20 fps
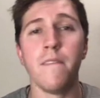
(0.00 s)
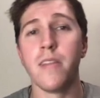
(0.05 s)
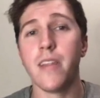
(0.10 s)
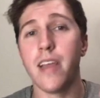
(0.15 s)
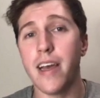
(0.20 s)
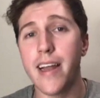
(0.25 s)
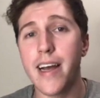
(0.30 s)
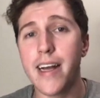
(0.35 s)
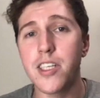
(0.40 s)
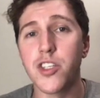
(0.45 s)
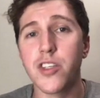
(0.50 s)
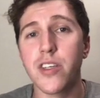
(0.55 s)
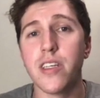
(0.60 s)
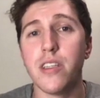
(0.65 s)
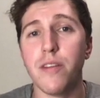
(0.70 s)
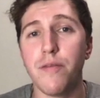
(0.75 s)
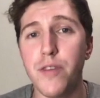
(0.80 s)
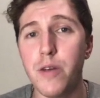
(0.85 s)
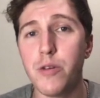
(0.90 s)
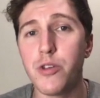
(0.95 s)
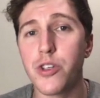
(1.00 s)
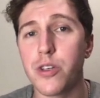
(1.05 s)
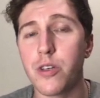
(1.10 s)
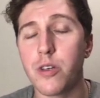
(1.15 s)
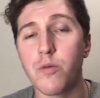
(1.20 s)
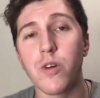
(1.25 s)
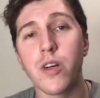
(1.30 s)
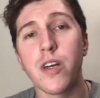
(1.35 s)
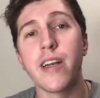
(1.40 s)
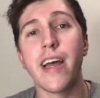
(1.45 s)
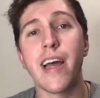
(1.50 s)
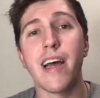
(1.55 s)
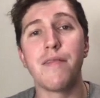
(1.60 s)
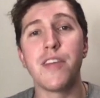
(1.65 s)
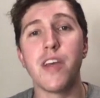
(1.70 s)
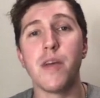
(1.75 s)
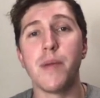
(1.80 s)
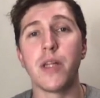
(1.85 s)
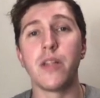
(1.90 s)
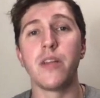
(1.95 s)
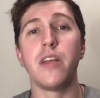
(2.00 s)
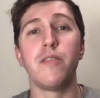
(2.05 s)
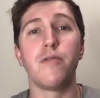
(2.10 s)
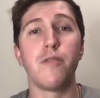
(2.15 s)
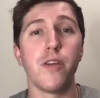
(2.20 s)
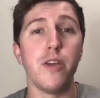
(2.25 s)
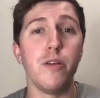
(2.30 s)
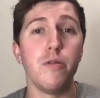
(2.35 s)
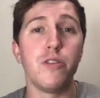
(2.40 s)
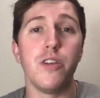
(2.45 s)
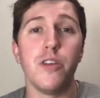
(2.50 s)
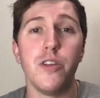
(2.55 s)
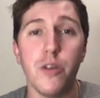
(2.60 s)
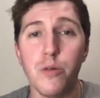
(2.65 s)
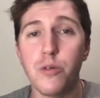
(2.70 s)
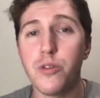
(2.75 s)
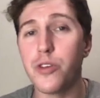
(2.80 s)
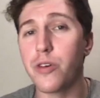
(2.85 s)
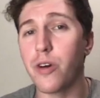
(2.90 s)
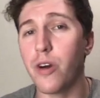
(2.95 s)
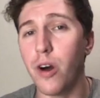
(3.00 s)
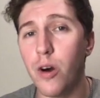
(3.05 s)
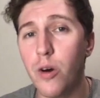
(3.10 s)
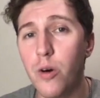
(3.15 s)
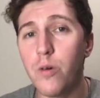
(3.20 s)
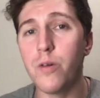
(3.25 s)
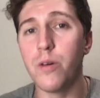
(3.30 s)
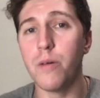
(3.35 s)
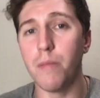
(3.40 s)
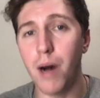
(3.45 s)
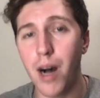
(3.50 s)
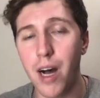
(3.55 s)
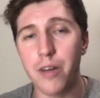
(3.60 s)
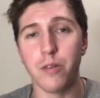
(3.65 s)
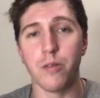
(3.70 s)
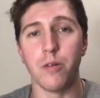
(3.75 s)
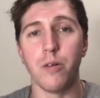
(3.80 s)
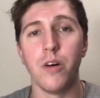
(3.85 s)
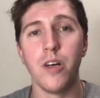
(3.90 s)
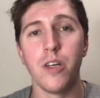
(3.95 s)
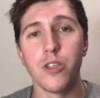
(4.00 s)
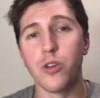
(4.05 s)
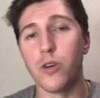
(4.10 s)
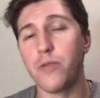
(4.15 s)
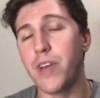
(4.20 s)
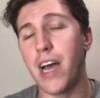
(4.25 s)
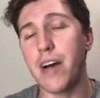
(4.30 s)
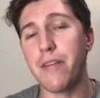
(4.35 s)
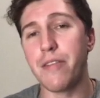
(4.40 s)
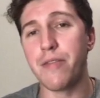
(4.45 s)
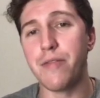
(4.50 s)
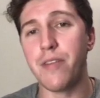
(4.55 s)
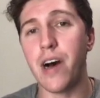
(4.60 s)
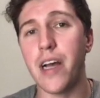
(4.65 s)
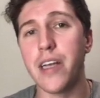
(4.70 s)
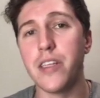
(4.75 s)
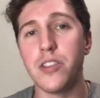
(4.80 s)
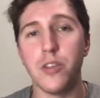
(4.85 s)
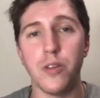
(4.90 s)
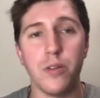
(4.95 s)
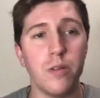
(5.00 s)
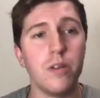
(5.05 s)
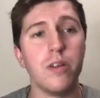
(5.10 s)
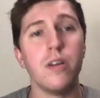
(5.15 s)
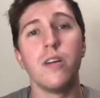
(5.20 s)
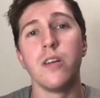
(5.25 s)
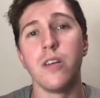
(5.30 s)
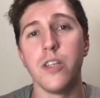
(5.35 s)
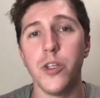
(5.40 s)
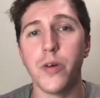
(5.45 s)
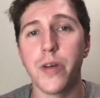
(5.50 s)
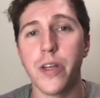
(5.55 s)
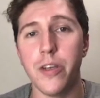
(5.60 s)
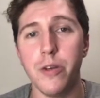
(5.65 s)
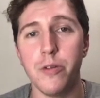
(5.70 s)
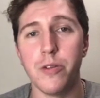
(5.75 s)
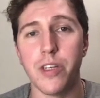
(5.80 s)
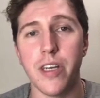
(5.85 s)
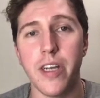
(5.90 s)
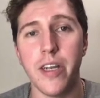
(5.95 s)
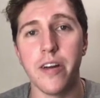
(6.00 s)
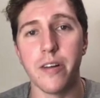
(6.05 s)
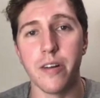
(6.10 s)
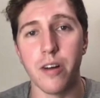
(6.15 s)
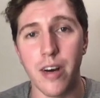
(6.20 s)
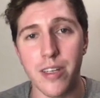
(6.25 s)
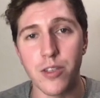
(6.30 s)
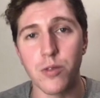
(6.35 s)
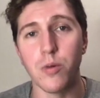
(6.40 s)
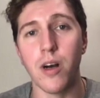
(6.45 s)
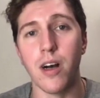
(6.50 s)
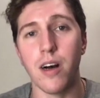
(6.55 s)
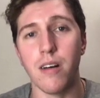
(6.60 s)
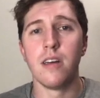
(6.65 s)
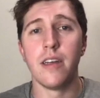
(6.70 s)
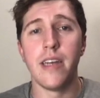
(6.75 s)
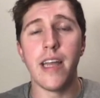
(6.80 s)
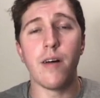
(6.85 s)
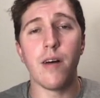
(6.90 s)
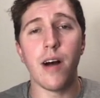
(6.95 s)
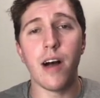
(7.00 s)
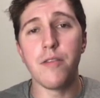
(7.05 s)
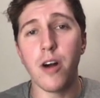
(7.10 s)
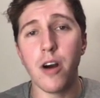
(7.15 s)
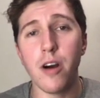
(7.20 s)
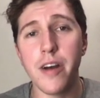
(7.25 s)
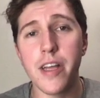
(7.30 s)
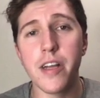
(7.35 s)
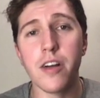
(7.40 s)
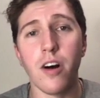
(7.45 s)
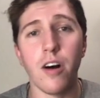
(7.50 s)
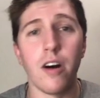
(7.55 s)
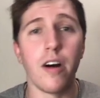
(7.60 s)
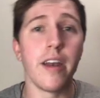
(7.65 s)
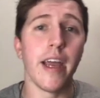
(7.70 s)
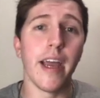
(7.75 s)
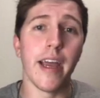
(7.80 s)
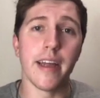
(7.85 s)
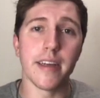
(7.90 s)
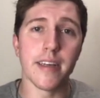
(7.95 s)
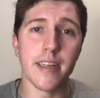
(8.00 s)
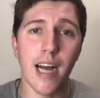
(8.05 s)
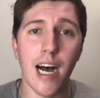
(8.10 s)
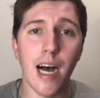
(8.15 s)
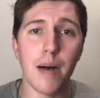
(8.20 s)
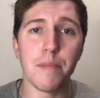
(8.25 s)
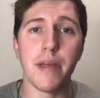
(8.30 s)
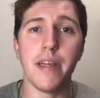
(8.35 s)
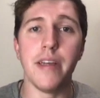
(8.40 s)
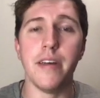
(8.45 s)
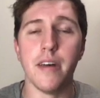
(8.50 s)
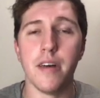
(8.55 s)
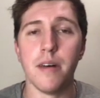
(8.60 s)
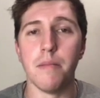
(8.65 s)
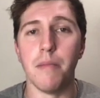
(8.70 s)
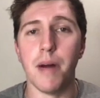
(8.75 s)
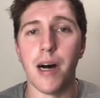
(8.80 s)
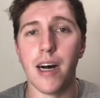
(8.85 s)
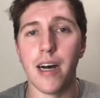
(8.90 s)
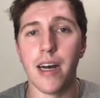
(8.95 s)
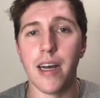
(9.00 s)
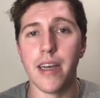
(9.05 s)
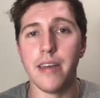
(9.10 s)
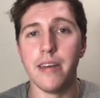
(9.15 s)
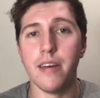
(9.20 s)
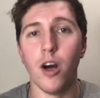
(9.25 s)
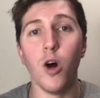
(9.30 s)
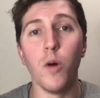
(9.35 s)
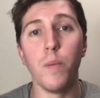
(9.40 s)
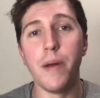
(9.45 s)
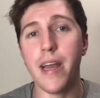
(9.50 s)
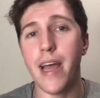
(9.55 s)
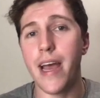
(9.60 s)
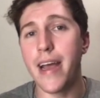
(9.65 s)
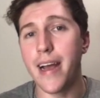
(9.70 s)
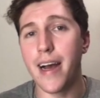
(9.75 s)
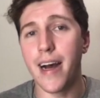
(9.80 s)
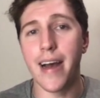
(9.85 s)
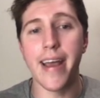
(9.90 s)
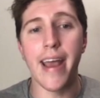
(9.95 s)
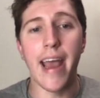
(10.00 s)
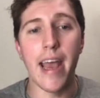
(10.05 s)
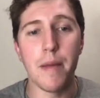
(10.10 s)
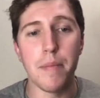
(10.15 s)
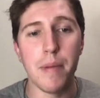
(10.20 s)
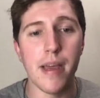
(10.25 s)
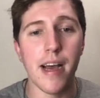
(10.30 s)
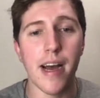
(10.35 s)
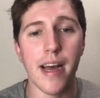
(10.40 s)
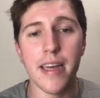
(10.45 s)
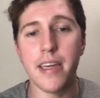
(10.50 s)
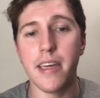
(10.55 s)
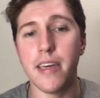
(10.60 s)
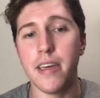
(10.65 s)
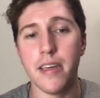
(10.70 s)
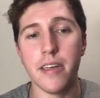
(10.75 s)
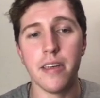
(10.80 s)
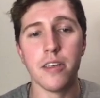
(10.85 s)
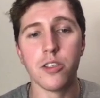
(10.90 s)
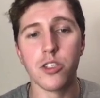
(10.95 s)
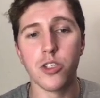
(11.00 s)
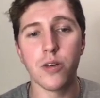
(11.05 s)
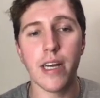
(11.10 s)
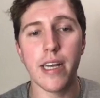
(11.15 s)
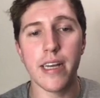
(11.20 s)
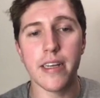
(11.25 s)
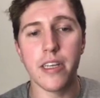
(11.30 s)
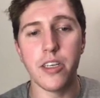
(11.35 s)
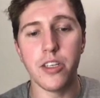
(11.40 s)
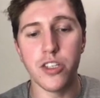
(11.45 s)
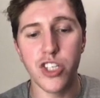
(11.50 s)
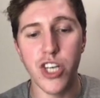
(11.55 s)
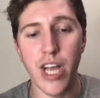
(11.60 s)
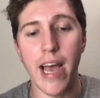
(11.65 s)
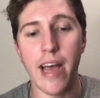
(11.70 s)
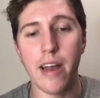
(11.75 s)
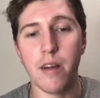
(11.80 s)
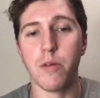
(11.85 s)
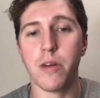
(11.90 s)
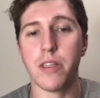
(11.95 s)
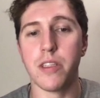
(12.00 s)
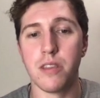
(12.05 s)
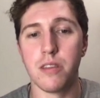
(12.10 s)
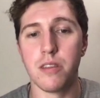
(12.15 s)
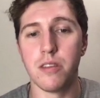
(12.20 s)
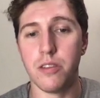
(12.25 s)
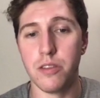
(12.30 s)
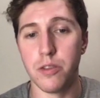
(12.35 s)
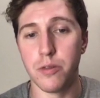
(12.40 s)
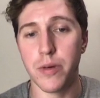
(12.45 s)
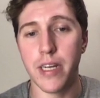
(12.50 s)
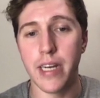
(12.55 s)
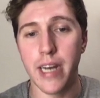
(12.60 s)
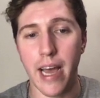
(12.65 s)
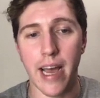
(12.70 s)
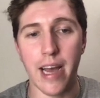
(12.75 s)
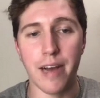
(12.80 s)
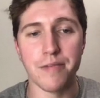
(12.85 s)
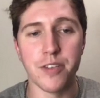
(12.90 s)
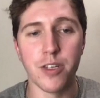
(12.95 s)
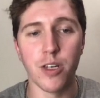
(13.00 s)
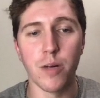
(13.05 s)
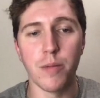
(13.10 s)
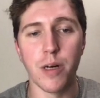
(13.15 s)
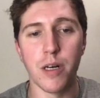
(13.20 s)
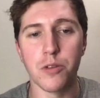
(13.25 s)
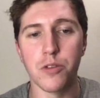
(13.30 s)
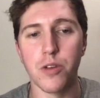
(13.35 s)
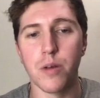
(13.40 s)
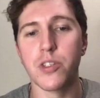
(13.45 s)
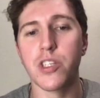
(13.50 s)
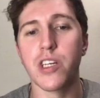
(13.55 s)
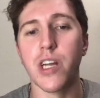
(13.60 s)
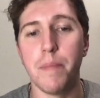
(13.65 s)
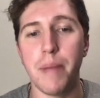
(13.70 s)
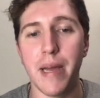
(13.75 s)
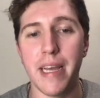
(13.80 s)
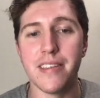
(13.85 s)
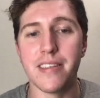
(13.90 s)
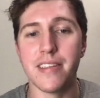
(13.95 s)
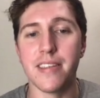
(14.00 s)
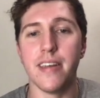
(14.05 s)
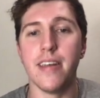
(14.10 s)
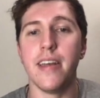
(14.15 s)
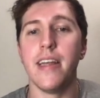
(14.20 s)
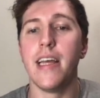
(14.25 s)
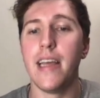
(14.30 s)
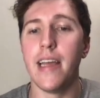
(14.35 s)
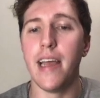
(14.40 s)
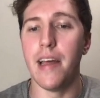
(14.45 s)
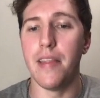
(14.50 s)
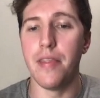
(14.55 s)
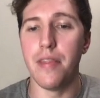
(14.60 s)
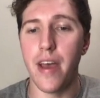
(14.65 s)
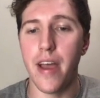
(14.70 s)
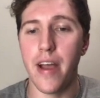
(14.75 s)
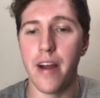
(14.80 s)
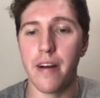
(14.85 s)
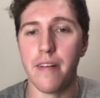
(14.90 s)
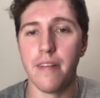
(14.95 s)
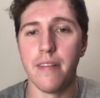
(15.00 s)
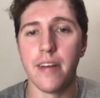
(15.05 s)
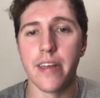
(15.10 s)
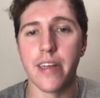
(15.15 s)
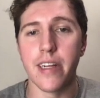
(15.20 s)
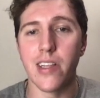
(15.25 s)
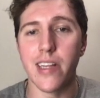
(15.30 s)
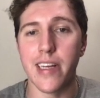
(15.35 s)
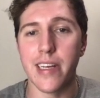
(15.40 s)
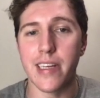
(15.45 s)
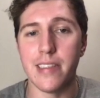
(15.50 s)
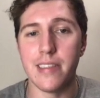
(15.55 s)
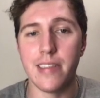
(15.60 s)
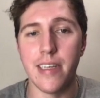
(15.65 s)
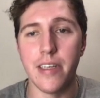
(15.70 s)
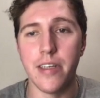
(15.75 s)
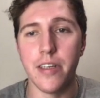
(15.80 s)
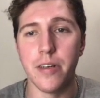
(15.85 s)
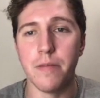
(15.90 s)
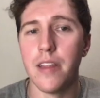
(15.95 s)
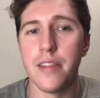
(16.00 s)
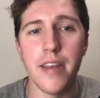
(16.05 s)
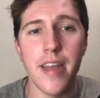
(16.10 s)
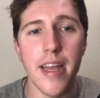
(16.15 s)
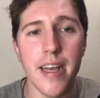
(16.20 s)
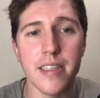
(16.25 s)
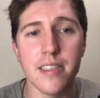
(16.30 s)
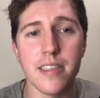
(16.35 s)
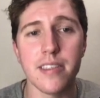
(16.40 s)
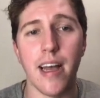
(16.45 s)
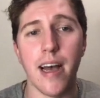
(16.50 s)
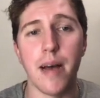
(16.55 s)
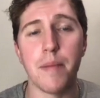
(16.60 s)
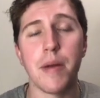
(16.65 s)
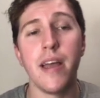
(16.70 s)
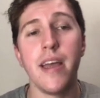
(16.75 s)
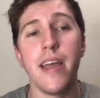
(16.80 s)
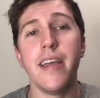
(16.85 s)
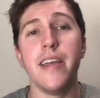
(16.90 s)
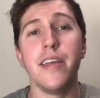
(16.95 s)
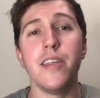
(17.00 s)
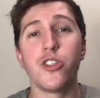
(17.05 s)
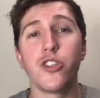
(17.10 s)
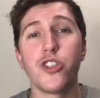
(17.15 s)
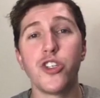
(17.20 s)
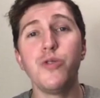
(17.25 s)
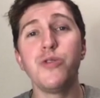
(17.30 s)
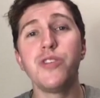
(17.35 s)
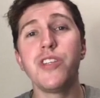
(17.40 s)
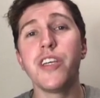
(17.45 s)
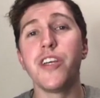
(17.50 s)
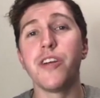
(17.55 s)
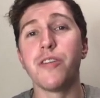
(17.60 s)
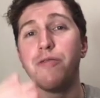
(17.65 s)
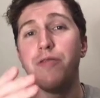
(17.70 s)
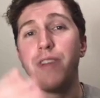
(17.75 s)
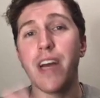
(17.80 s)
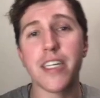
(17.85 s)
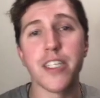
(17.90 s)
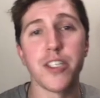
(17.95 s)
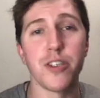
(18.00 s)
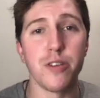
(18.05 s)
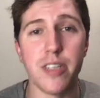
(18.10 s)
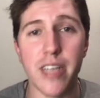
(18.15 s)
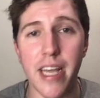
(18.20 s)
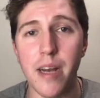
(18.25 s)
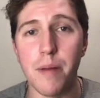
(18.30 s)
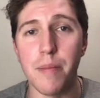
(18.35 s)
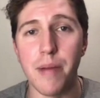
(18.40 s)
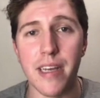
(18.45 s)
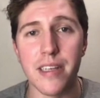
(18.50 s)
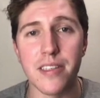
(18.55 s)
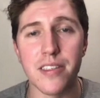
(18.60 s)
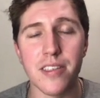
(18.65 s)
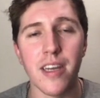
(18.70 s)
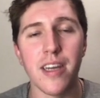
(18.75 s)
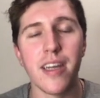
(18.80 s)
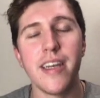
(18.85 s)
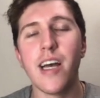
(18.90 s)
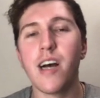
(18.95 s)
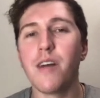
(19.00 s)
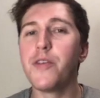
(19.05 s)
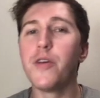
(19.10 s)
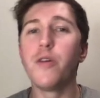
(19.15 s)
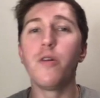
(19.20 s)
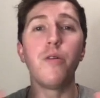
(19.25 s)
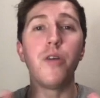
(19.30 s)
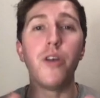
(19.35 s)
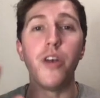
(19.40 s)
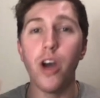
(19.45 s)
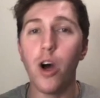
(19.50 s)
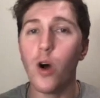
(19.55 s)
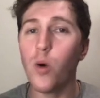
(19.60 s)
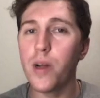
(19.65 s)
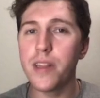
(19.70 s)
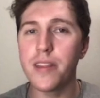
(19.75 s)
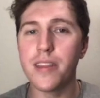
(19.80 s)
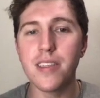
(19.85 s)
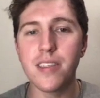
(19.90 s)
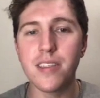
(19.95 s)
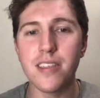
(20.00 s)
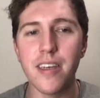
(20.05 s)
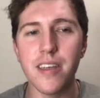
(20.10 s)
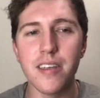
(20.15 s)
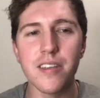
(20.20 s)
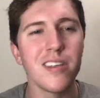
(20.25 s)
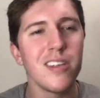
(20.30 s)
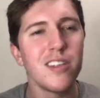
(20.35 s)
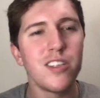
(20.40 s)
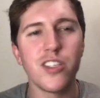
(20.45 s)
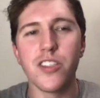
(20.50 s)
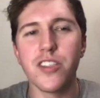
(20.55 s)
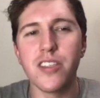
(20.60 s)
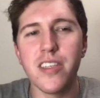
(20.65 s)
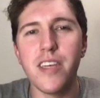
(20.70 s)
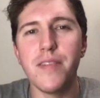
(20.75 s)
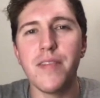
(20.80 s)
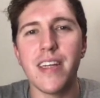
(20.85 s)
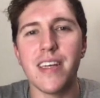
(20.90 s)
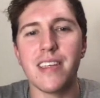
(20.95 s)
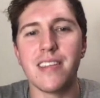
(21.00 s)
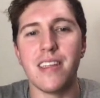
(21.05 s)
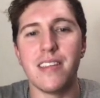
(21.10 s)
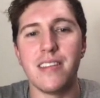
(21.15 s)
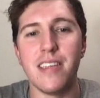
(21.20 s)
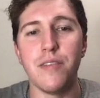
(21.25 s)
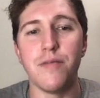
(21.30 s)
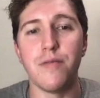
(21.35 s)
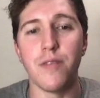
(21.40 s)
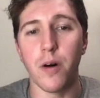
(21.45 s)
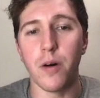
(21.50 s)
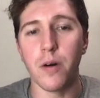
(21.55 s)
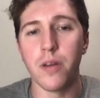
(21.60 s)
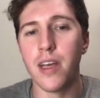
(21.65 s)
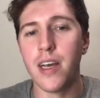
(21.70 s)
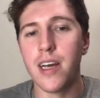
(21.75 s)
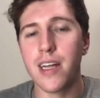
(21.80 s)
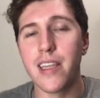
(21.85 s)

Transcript: And actually, in the future, we're going to have the ability for you to use your own model. So if you have a fine-tune, you can use it here as well. Now, I've already gone and copied my OpenAI API key so I can chat with 3.5 Turbo. So I'm just going to paste it in there and click continue. The next step is choosing your vector database. Now, if you don't know what this is, just leave it as the default.